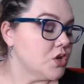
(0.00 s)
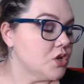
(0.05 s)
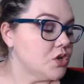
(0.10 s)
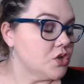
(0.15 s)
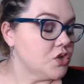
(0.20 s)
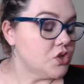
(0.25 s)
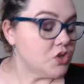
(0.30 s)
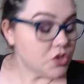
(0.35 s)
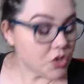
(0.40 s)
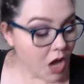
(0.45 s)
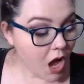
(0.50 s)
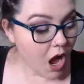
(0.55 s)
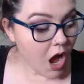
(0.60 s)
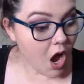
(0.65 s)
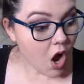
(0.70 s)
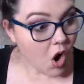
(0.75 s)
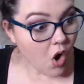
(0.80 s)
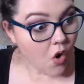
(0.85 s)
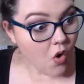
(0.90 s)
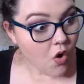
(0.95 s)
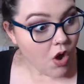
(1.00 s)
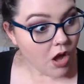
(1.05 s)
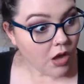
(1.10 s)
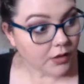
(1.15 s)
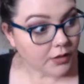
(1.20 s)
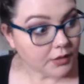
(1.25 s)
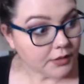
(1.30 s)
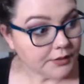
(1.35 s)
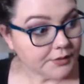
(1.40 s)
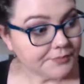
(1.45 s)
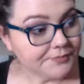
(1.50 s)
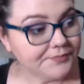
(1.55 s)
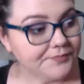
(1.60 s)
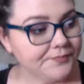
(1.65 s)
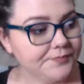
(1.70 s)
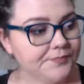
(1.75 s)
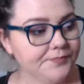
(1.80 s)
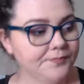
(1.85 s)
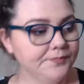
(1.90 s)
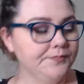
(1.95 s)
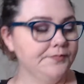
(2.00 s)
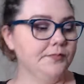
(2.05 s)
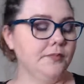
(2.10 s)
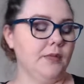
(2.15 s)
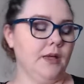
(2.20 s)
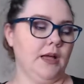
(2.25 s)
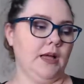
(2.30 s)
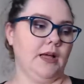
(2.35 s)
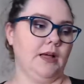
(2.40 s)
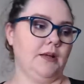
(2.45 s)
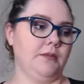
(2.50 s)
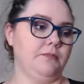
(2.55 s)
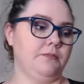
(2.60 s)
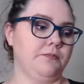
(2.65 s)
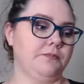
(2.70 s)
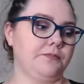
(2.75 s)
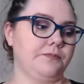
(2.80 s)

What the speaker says: So I